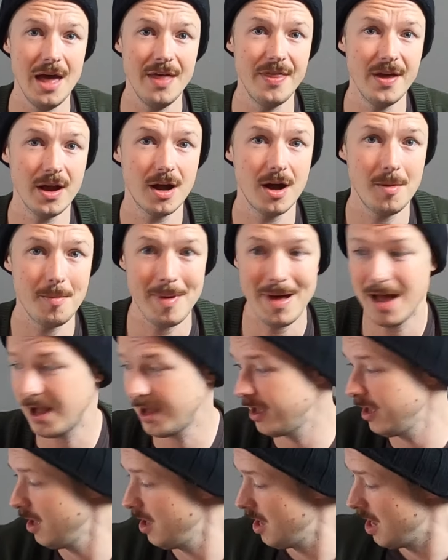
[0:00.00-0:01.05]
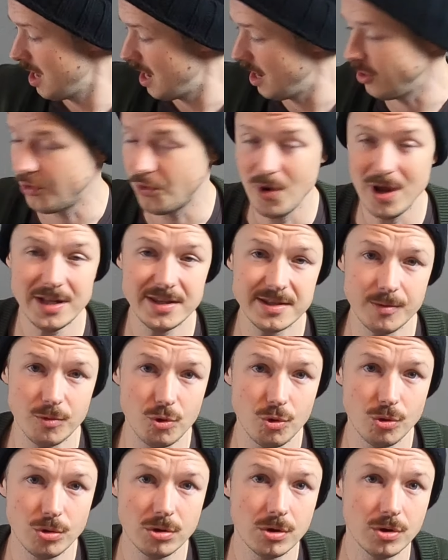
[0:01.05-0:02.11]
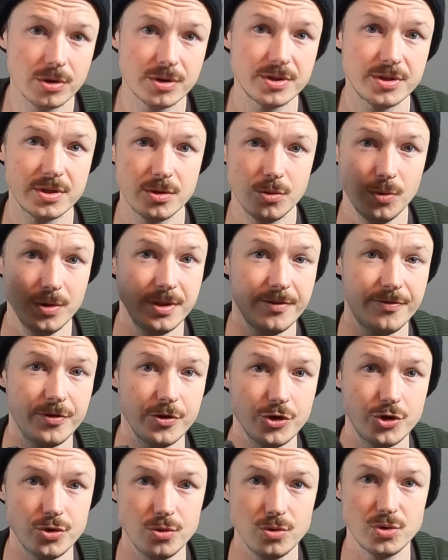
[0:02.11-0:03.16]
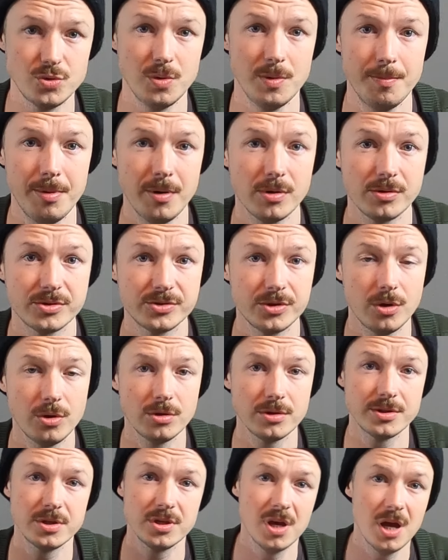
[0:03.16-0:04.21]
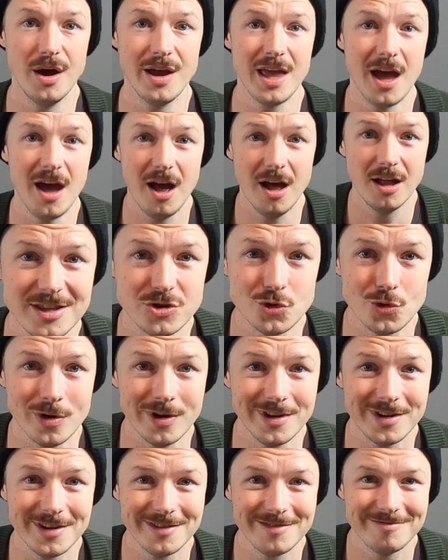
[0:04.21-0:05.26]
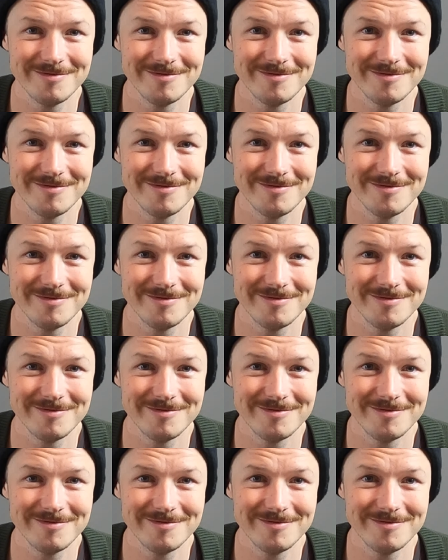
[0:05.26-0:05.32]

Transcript: and then come back and create some cool looks with different shoes with both soles. Yeah, let's do it.